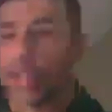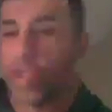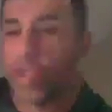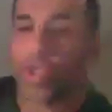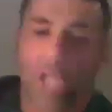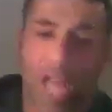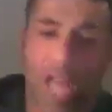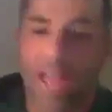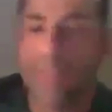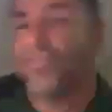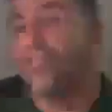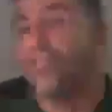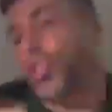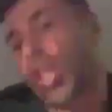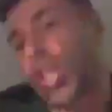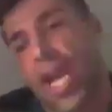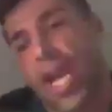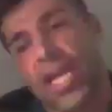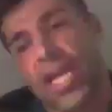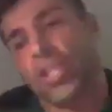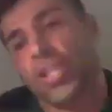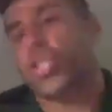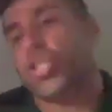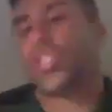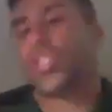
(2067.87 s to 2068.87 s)
your life
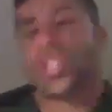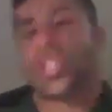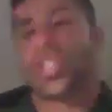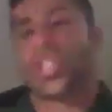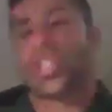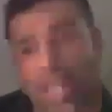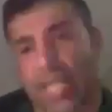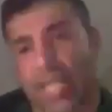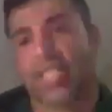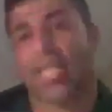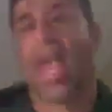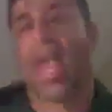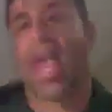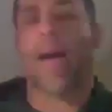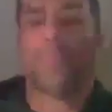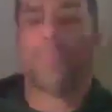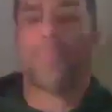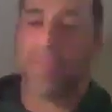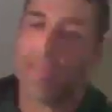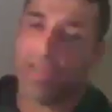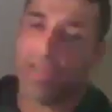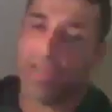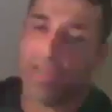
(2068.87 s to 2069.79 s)
changes and things happen.